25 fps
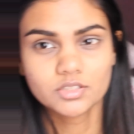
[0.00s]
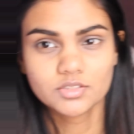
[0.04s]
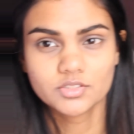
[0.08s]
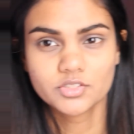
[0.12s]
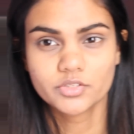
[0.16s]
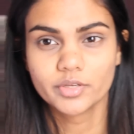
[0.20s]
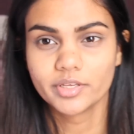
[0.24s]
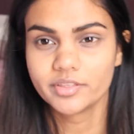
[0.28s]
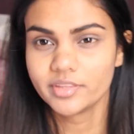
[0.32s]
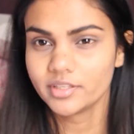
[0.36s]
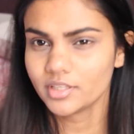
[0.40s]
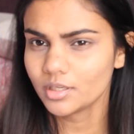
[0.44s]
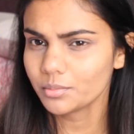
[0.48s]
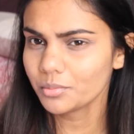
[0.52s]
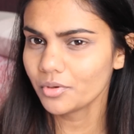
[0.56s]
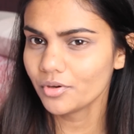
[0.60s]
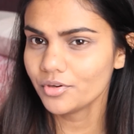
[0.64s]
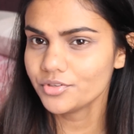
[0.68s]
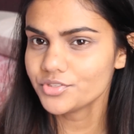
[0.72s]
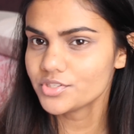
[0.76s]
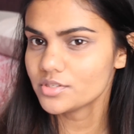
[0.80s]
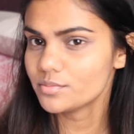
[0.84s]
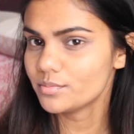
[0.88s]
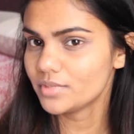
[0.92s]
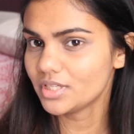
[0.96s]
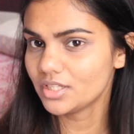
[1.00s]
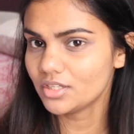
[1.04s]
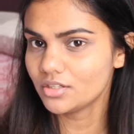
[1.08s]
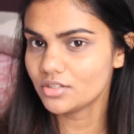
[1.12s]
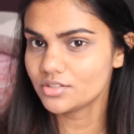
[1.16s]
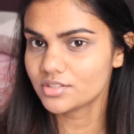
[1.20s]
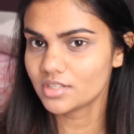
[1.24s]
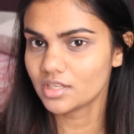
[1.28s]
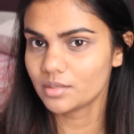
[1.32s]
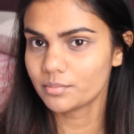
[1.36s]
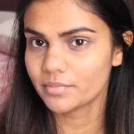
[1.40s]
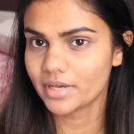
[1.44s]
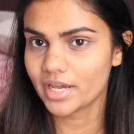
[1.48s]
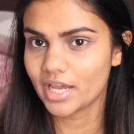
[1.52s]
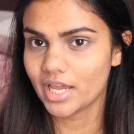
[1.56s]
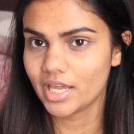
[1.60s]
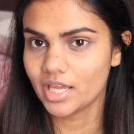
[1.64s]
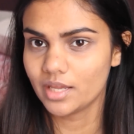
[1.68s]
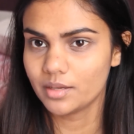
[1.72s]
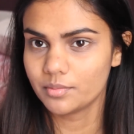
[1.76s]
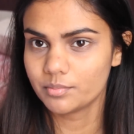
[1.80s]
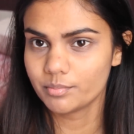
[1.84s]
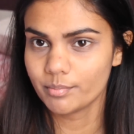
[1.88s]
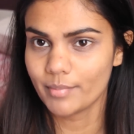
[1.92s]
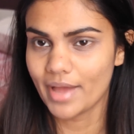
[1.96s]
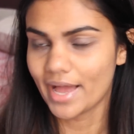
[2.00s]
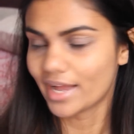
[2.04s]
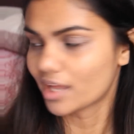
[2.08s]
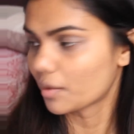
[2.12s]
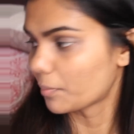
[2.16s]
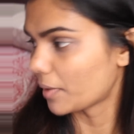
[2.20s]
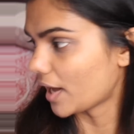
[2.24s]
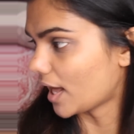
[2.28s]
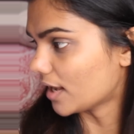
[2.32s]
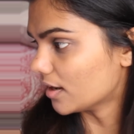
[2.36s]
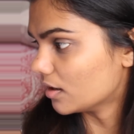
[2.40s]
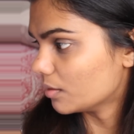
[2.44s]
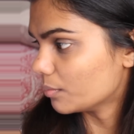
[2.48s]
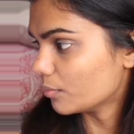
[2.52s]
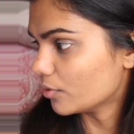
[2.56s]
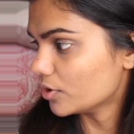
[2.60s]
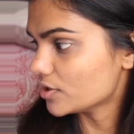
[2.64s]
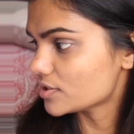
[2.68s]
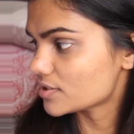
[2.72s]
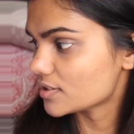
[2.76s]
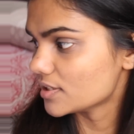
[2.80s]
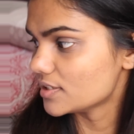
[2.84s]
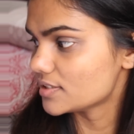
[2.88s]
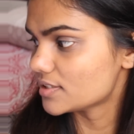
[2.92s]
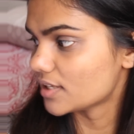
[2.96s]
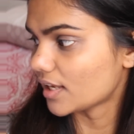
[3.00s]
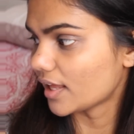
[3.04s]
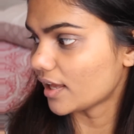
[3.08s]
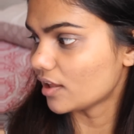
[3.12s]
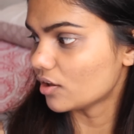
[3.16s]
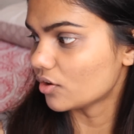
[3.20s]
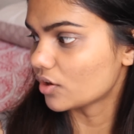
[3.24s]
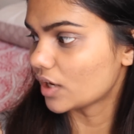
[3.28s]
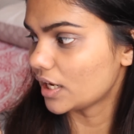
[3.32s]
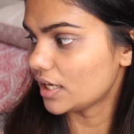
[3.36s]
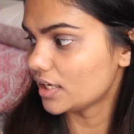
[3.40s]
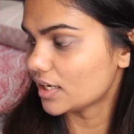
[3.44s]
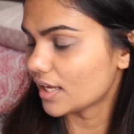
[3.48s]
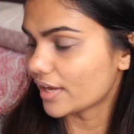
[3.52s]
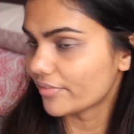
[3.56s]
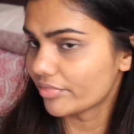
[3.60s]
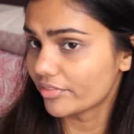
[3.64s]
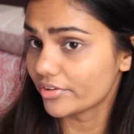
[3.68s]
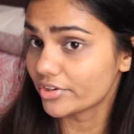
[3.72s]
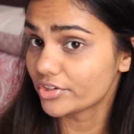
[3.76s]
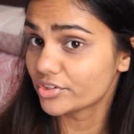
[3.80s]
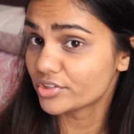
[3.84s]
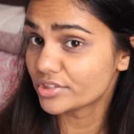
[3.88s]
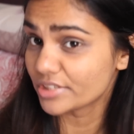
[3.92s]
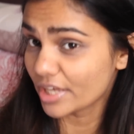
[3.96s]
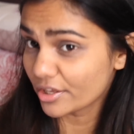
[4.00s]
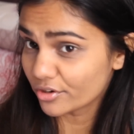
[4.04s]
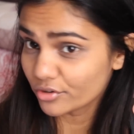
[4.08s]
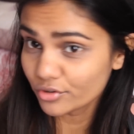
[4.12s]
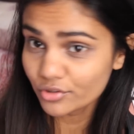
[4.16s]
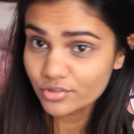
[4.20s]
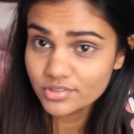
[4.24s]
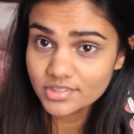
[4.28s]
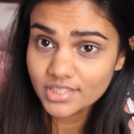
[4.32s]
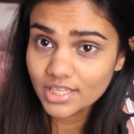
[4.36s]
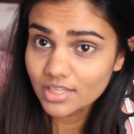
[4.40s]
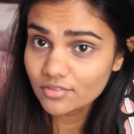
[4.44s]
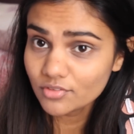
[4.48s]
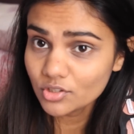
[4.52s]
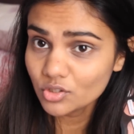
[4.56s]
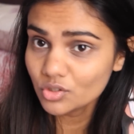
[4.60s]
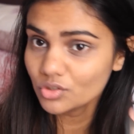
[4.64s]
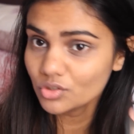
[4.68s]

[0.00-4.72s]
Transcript: So I think I'm going to be using my MAC palette mostly today, looking at the shadows they've